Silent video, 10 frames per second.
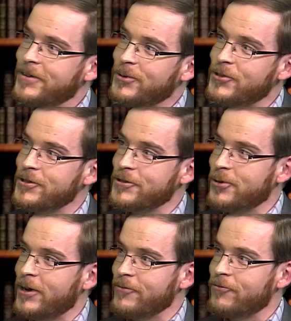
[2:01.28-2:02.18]
which is
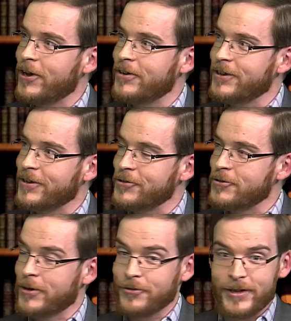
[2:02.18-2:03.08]
quite frightening because you
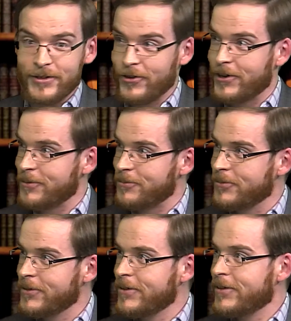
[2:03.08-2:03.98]
spend all that time,
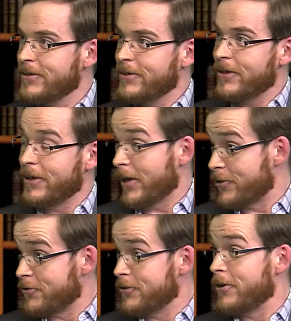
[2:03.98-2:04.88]

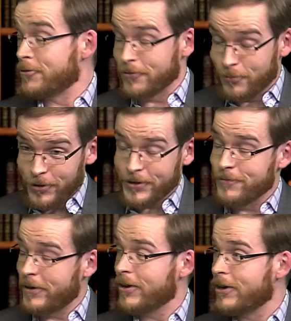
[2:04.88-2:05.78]
as you know, sort of working
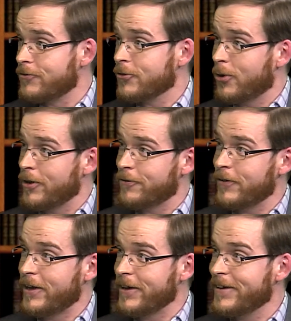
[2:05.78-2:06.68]
very hard to
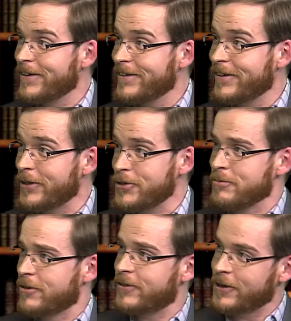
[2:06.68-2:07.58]
qualify, and that
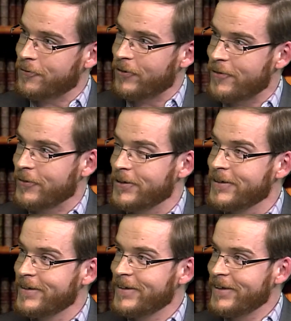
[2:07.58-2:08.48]
seems to take forever.
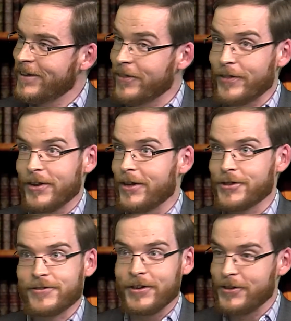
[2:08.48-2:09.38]
And then the
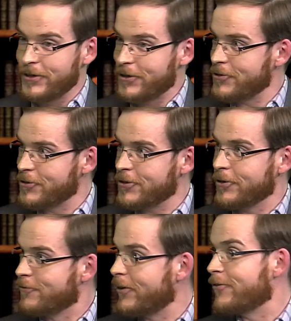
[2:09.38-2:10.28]
last 10 years just
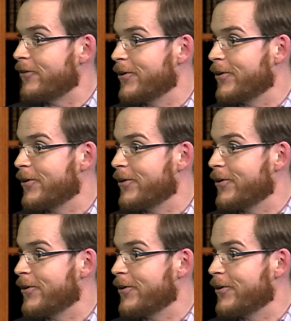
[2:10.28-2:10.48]
goes very, very